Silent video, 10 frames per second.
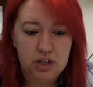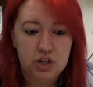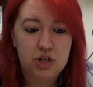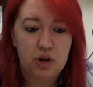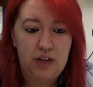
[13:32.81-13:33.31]

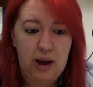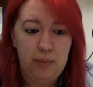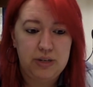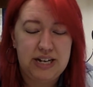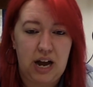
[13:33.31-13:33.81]
So that
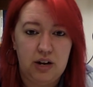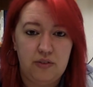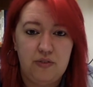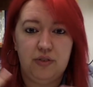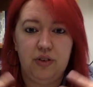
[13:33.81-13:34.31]
one's kind
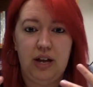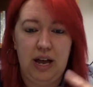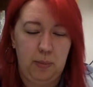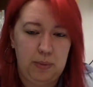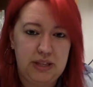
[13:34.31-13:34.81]
of
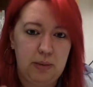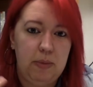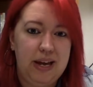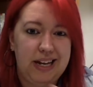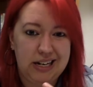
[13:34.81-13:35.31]
helping them
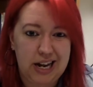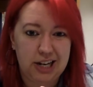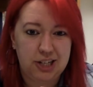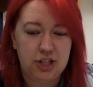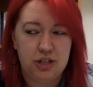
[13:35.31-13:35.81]
make
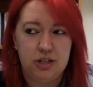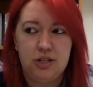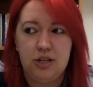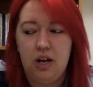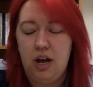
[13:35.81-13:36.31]
connections.